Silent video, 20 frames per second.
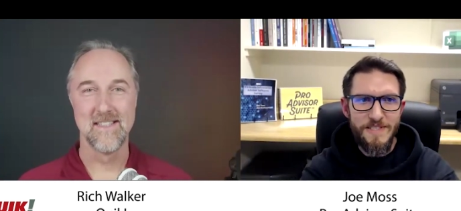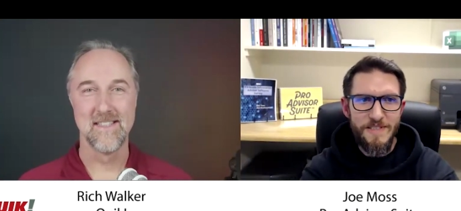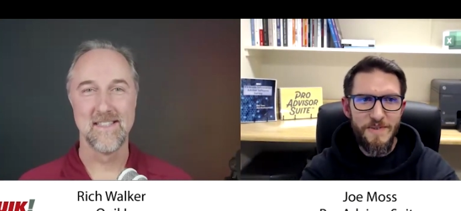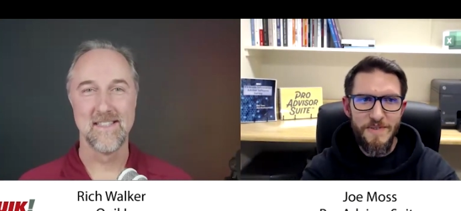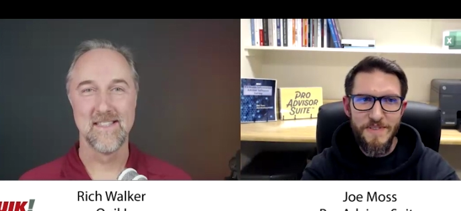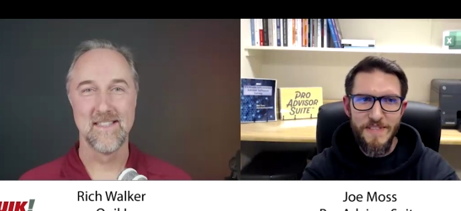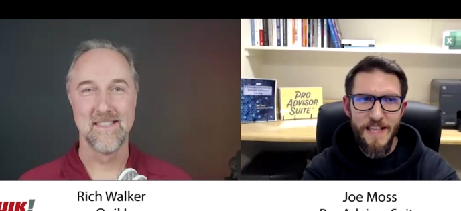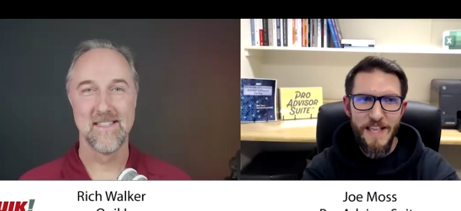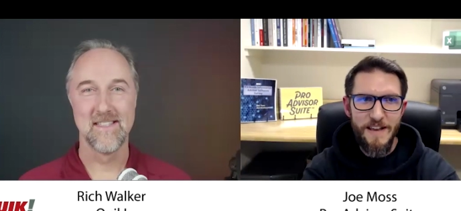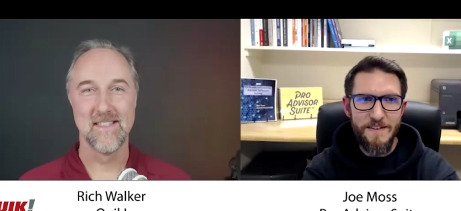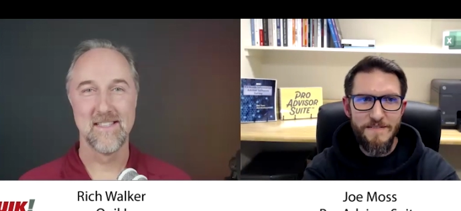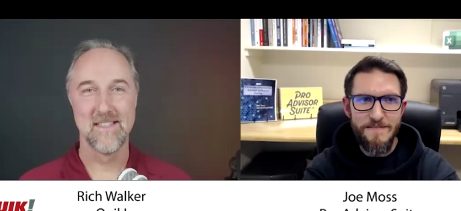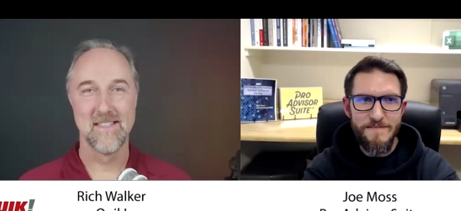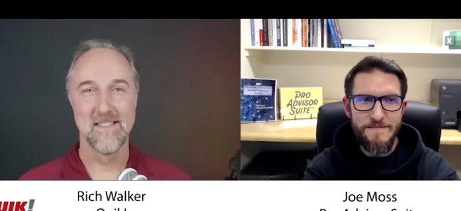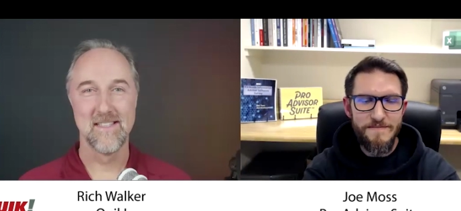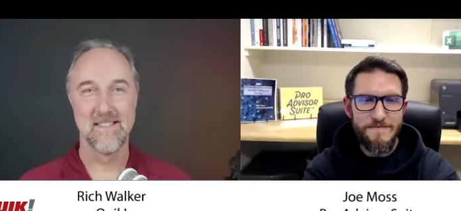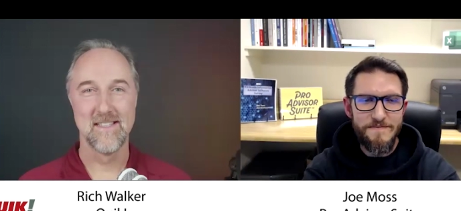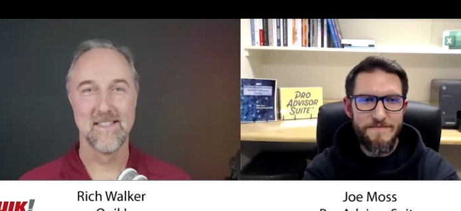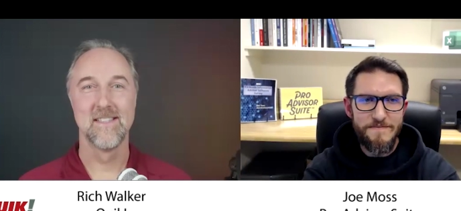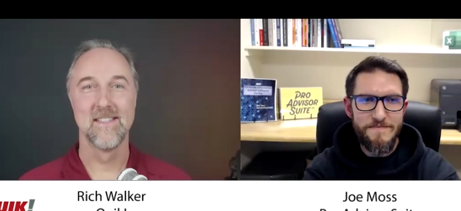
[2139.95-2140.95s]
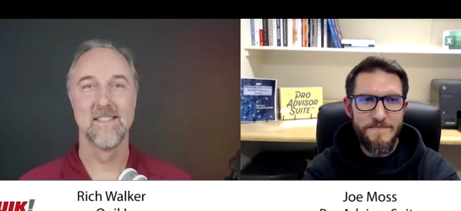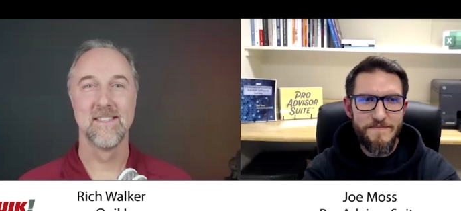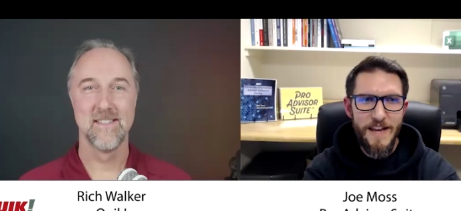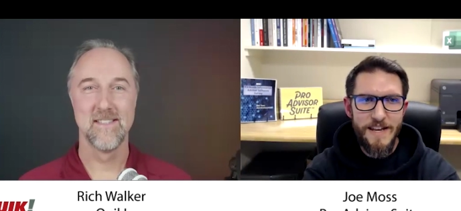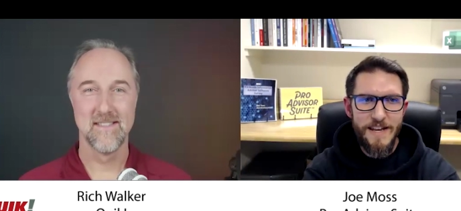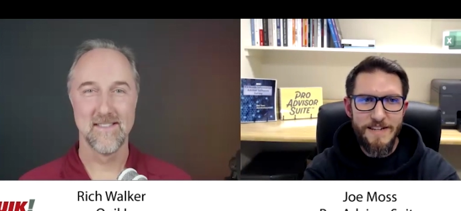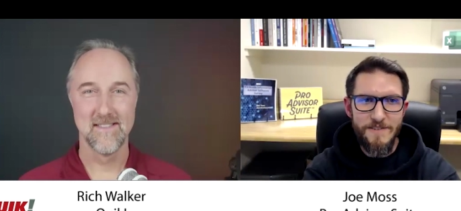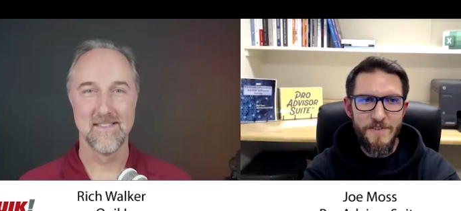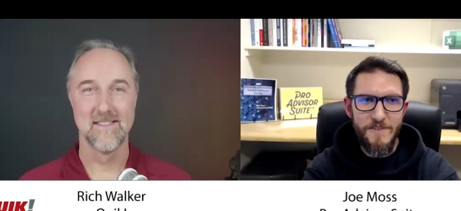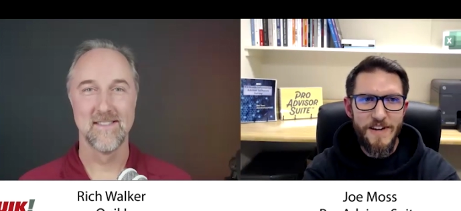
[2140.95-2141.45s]
Speaker 1: So it was like
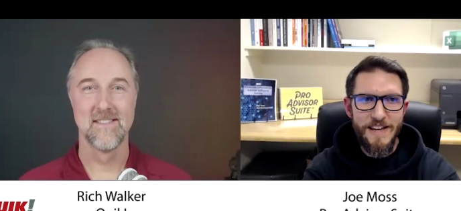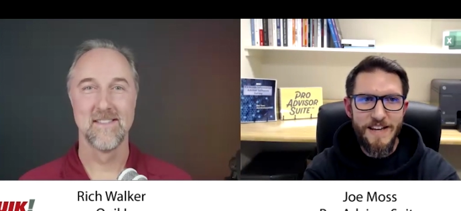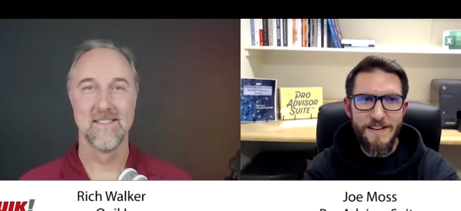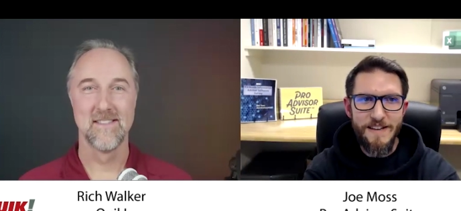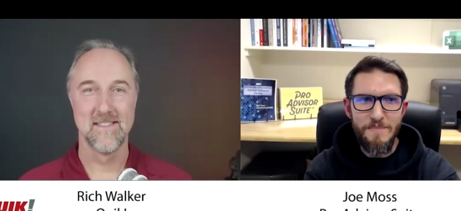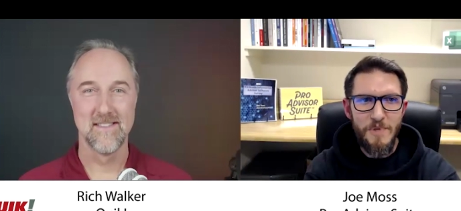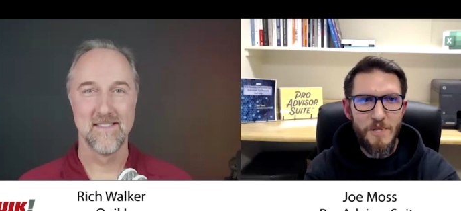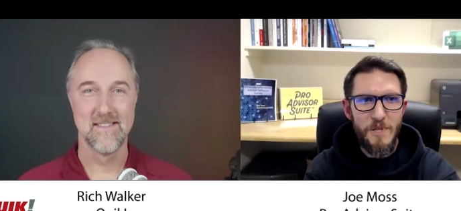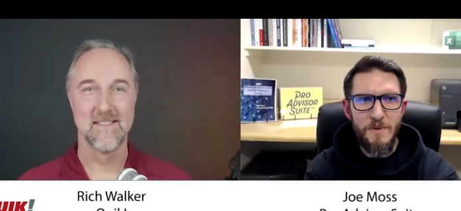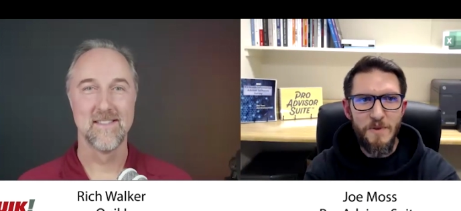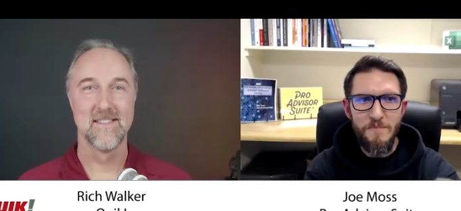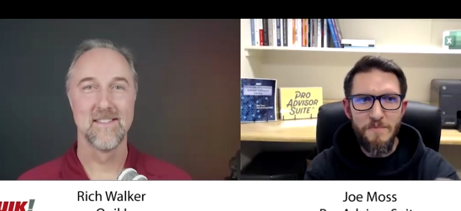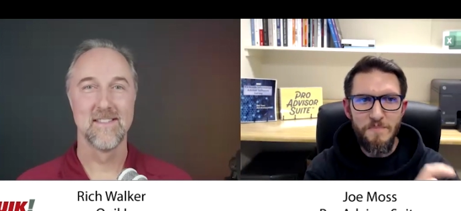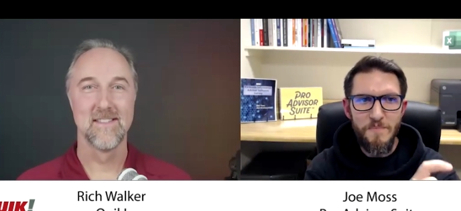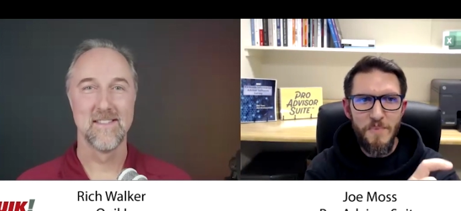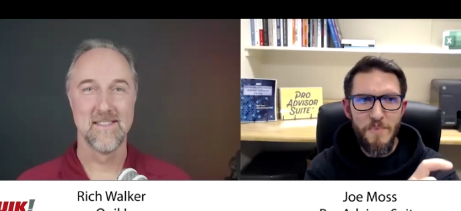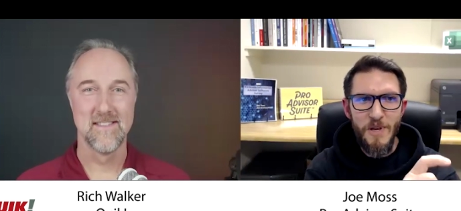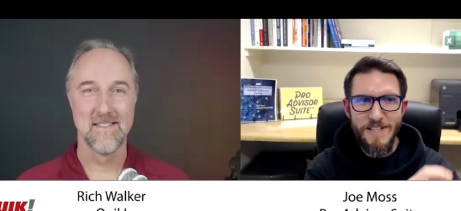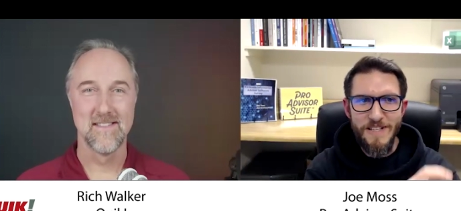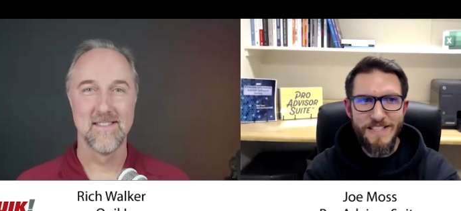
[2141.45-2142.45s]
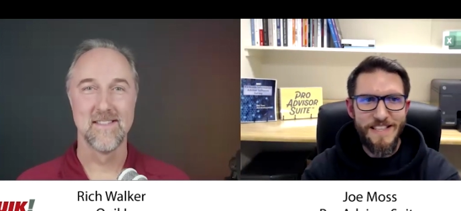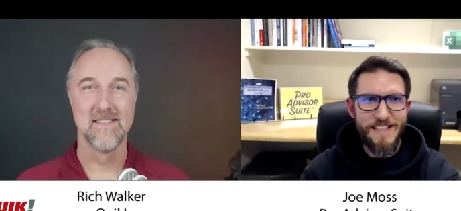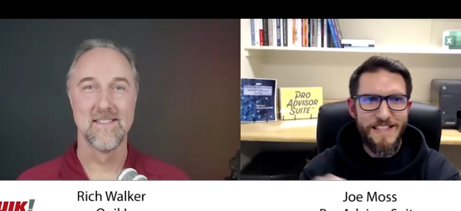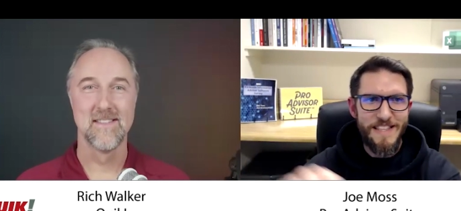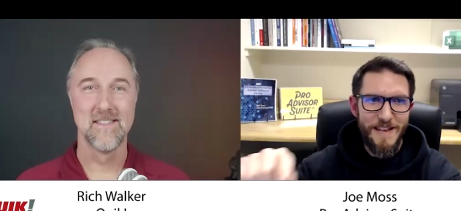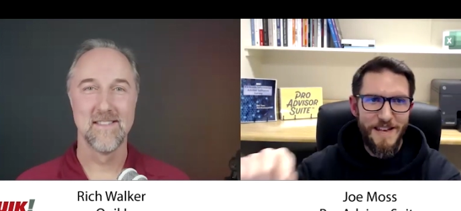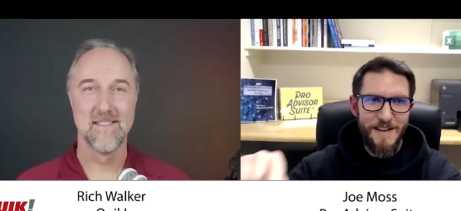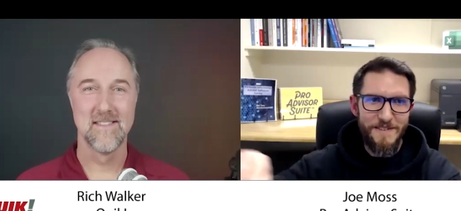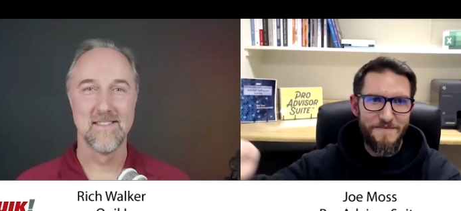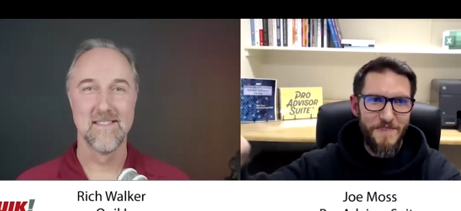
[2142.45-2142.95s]
red, green, and blue books, and
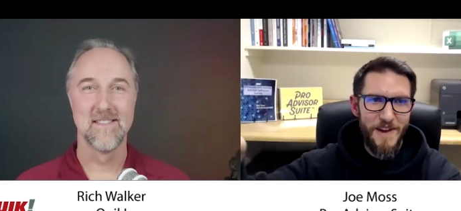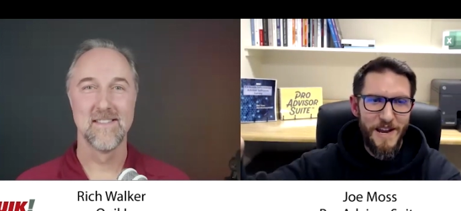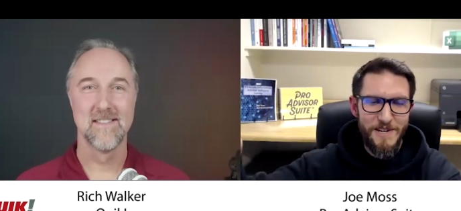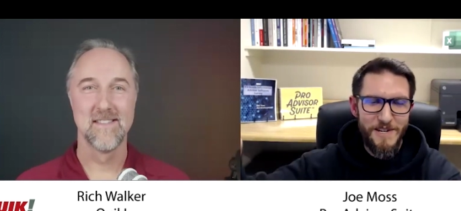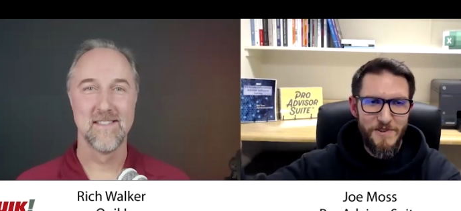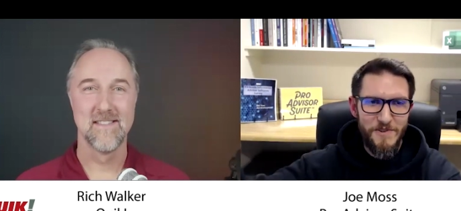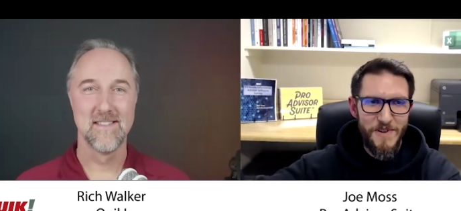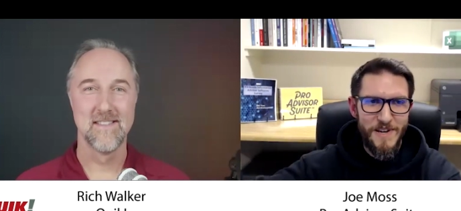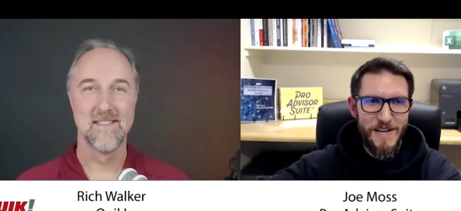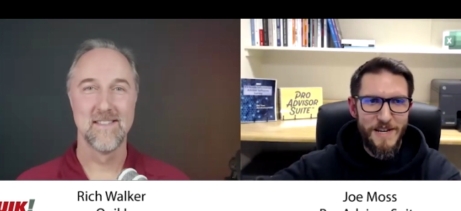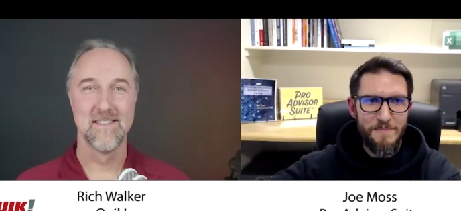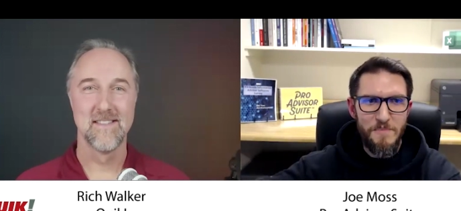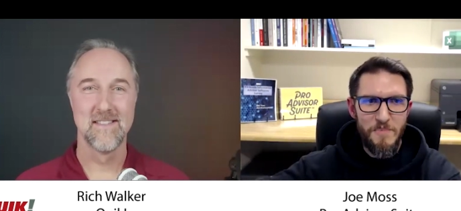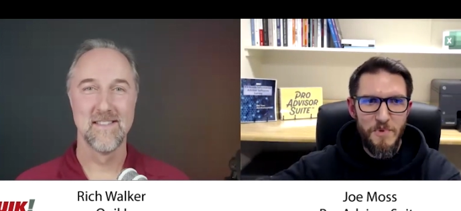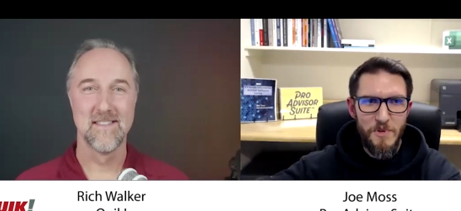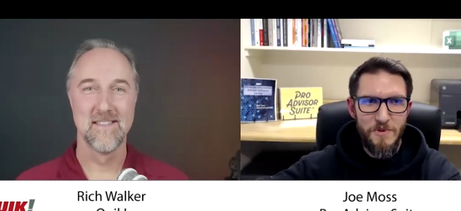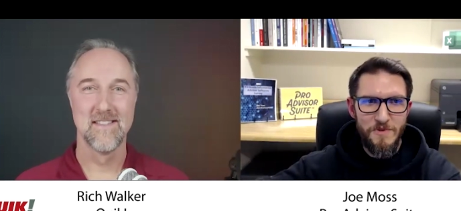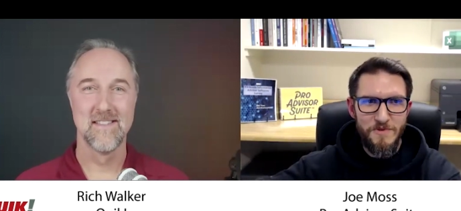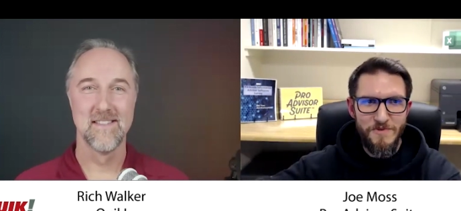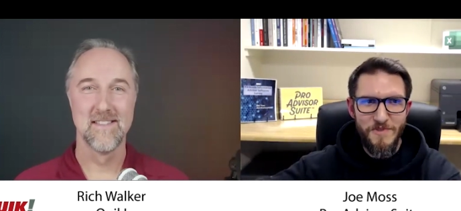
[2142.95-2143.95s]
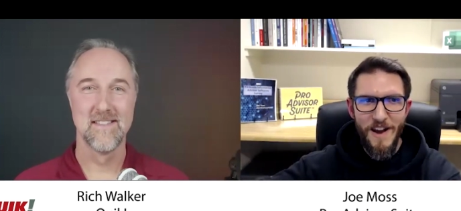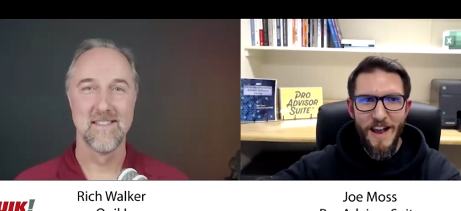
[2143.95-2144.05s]
then a red, green, and blue